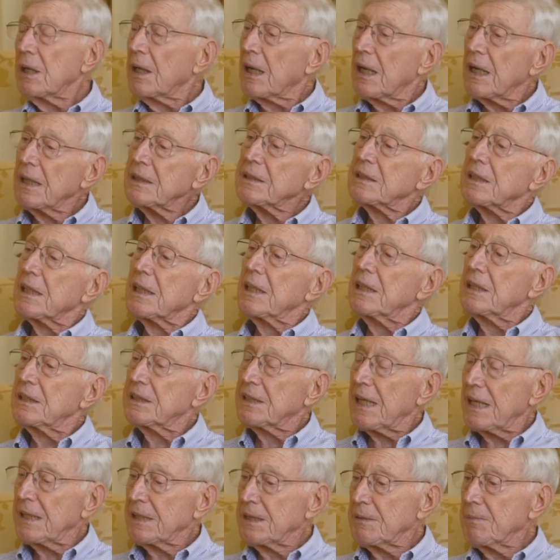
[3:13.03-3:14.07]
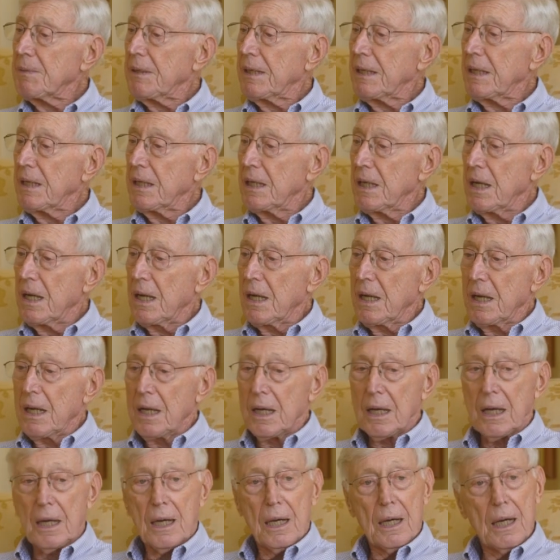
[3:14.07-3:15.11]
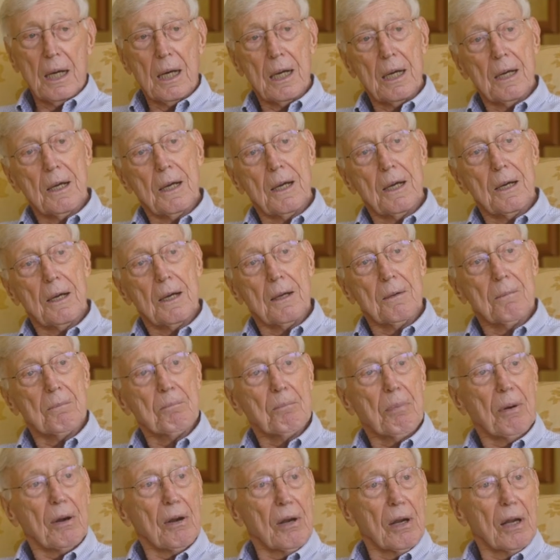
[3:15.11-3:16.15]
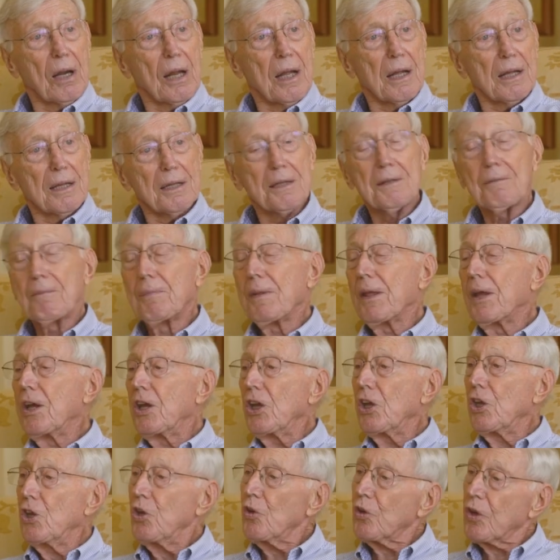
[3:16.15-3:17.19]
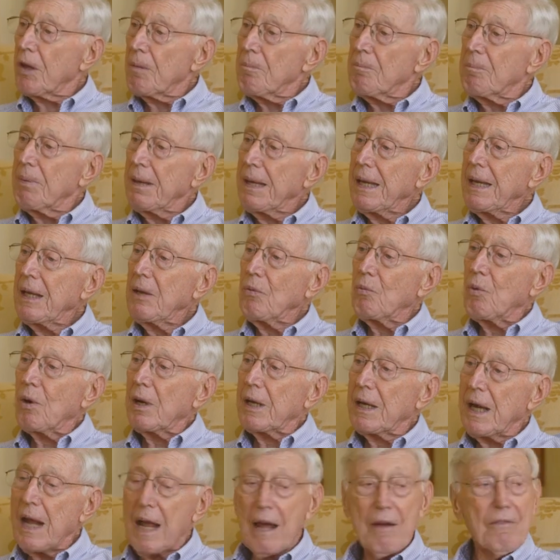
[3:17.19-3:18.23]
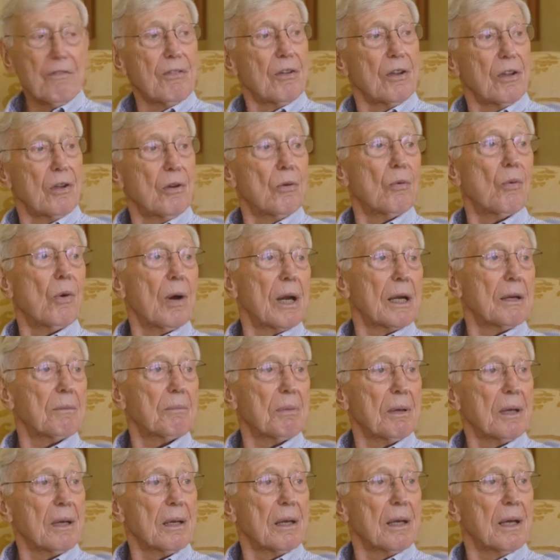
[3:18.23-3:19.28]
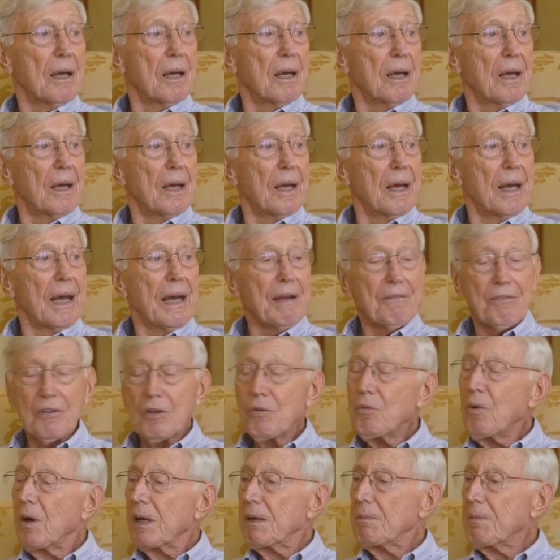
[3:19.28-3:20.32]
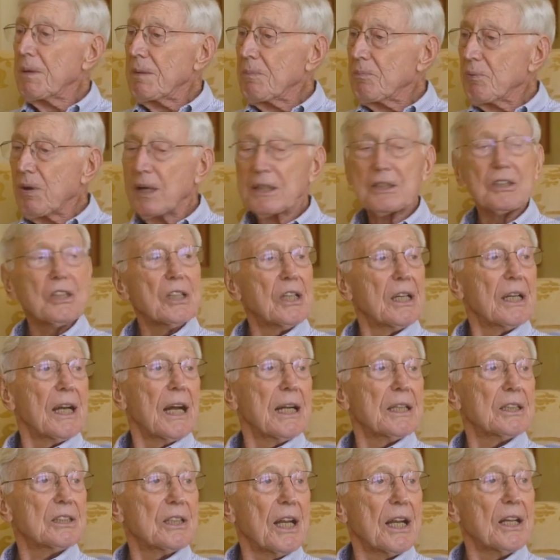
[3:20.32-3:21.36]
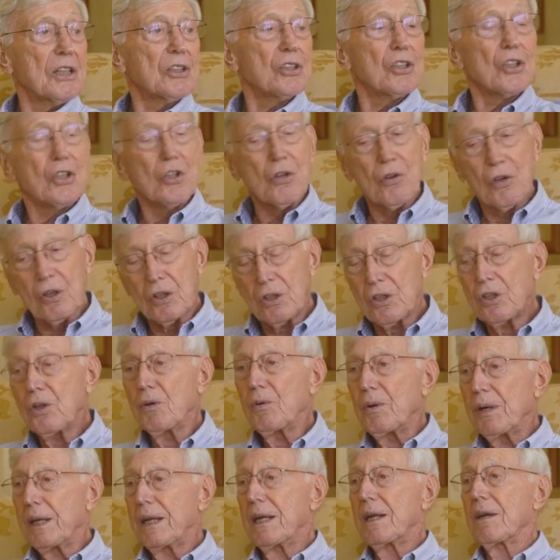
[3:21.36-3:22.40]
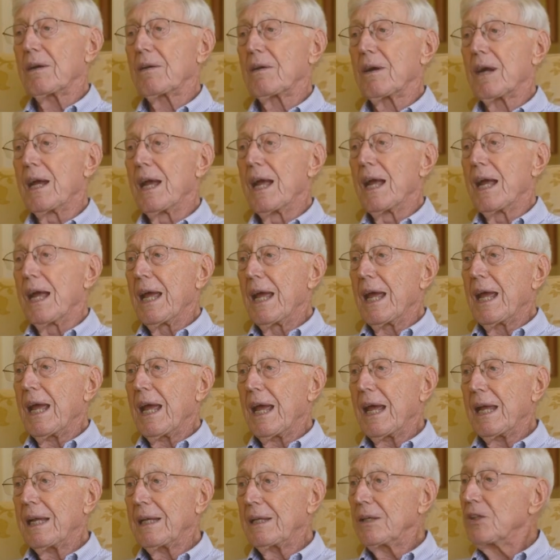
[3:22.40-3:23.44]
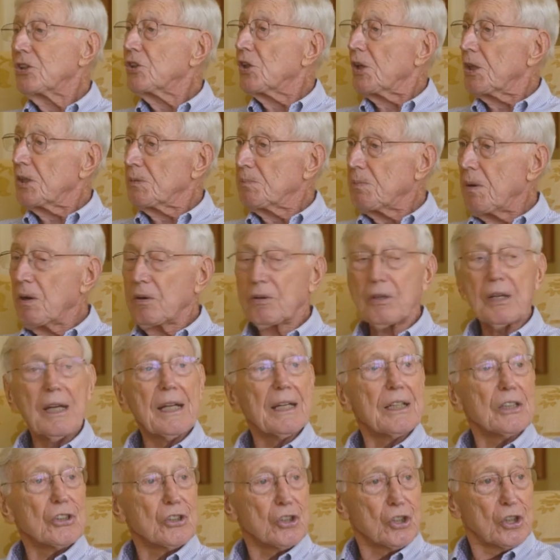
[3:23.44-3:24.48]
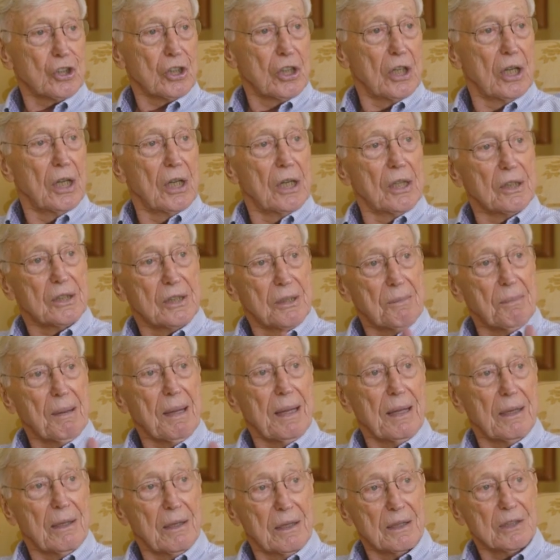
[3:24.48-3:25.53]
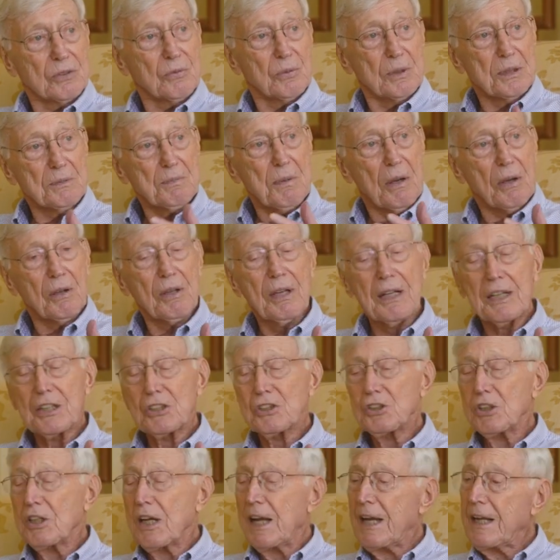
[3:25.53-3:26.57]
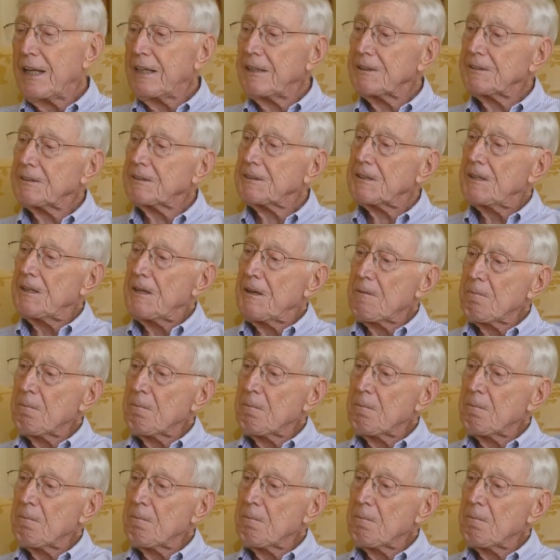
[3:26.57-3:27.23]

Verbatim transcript: constantly said to me, Bernala, you can be whatever you want to be. If you want to be president of the United States, you could do it here. And she spoke Yiddish to me, because we spoke Yiddish in the house.